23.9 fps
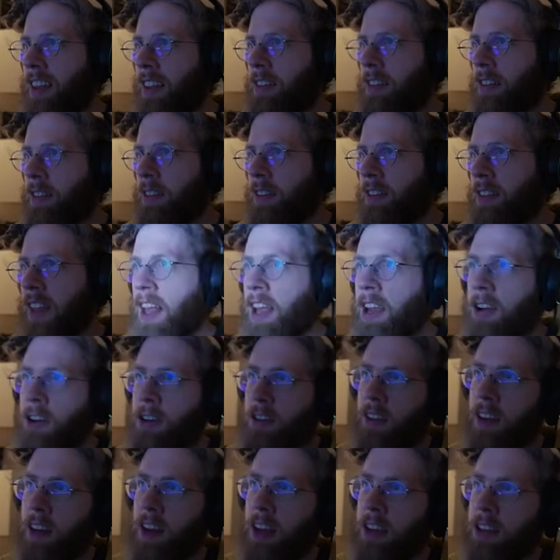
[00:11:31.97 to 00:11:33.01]
The Slayer
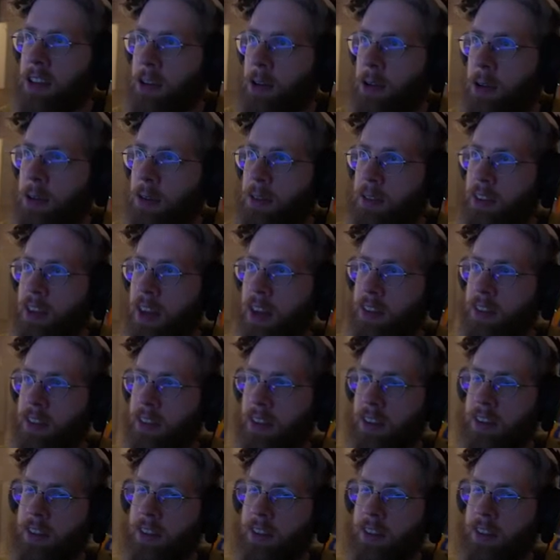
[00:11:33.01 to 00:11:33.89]
that I use has a